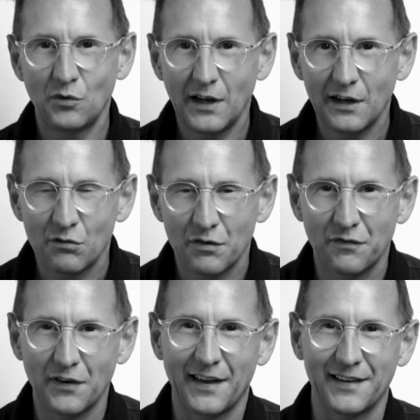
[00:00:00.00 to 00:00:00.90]
really
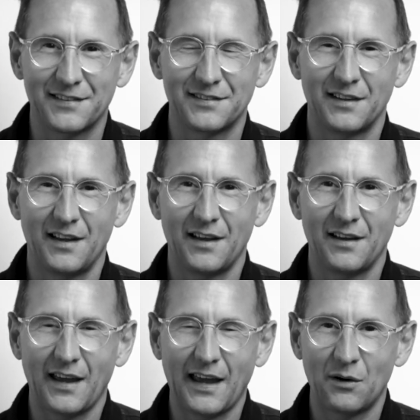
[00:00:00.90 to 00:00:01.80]
reflects
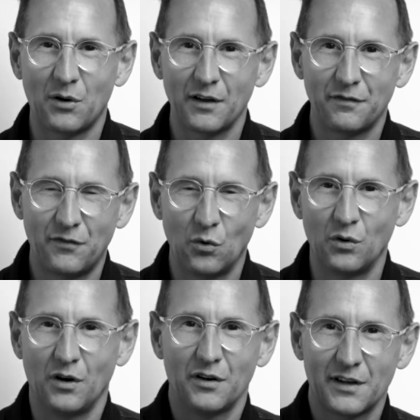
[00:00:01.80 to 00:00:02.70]
how I
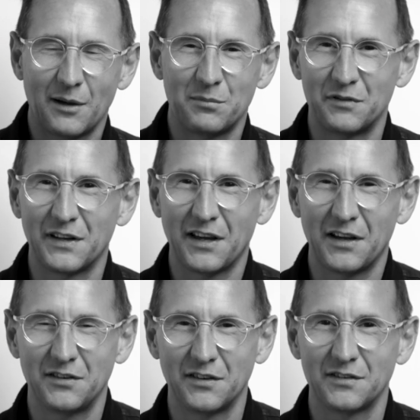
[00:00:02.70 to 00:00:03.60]
fought on a couple of
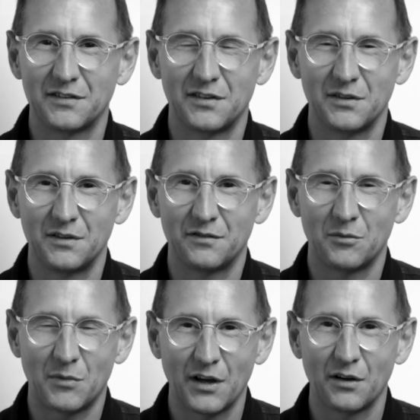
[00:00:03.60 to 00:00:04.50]
occasions for
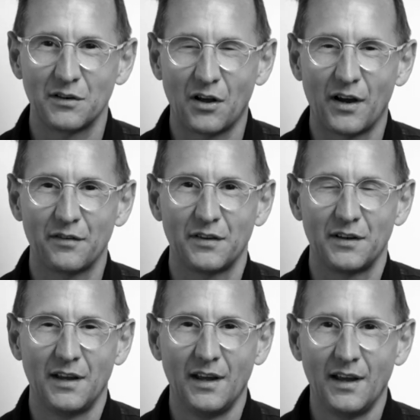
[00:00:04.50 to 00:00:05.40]
my own life
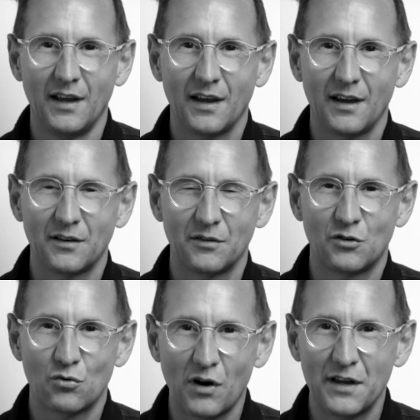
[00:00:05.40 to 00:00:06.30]

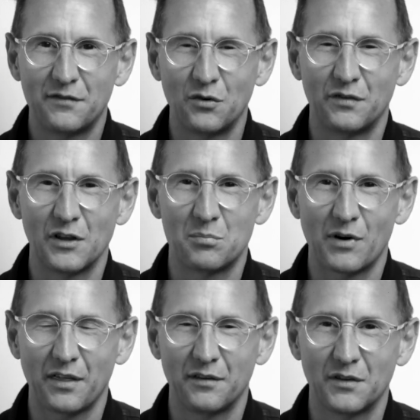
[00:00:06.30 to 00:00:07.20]
and grateful for the
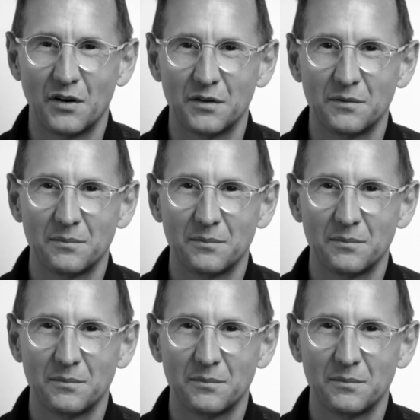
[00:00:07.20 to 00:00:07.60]
breath of God.